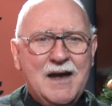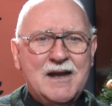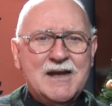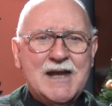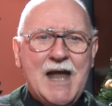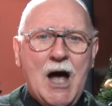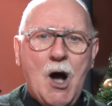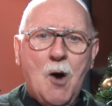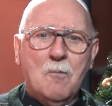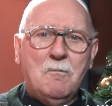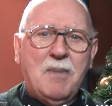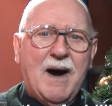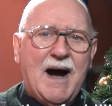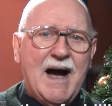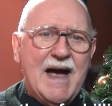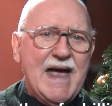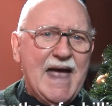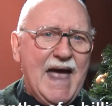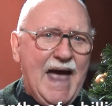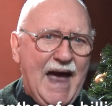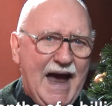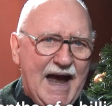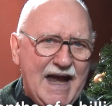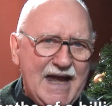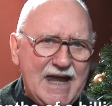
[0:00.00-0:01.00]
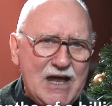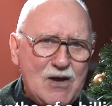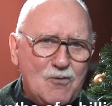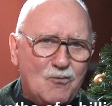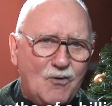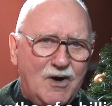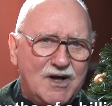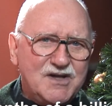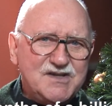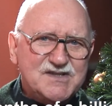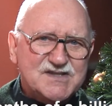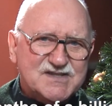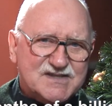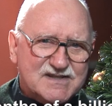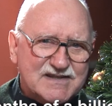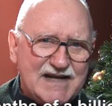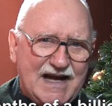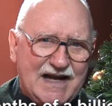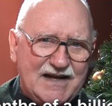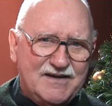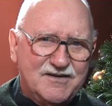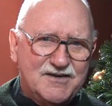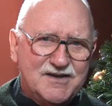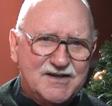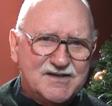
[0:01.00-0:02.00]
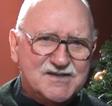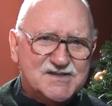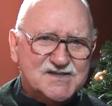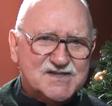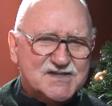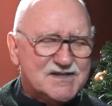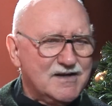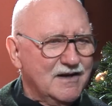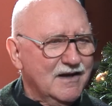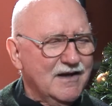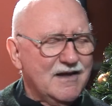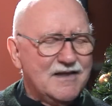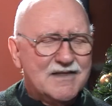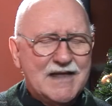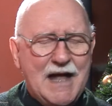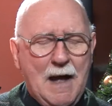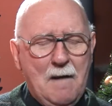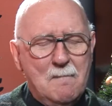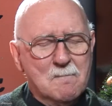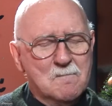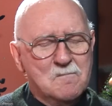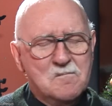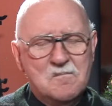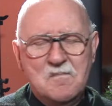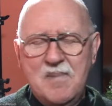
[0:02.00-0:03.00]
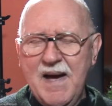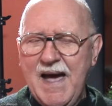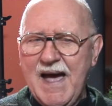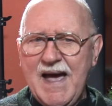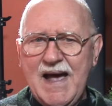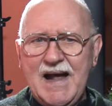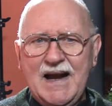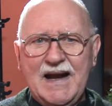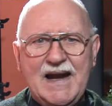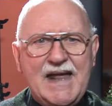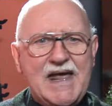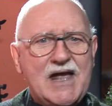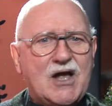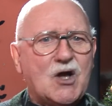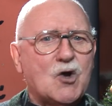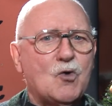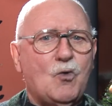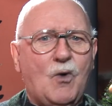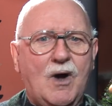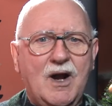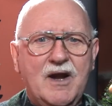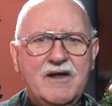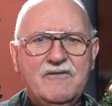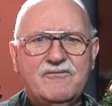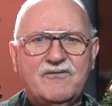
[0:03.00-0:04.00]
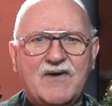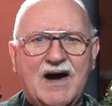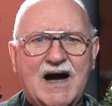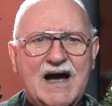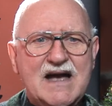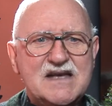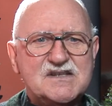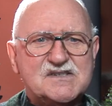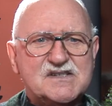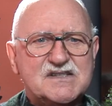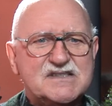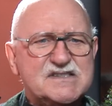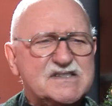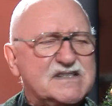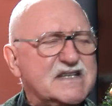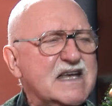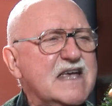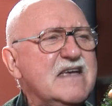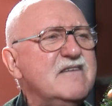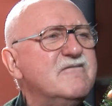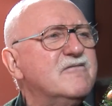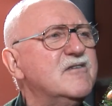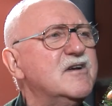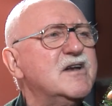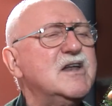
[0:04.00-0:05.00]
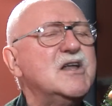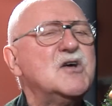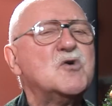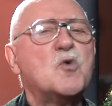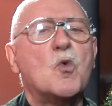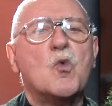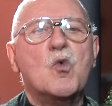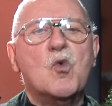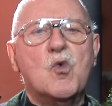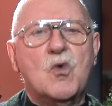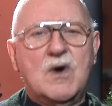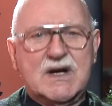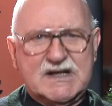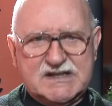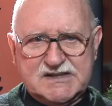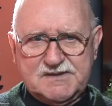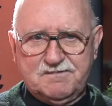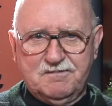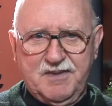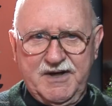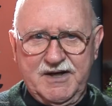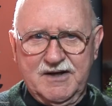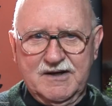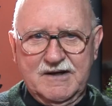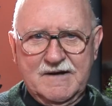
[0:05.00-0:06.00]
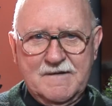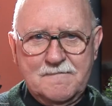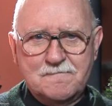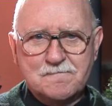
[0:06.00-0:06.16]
Now, by anyone's standards, that barely qualifies as even a whisper.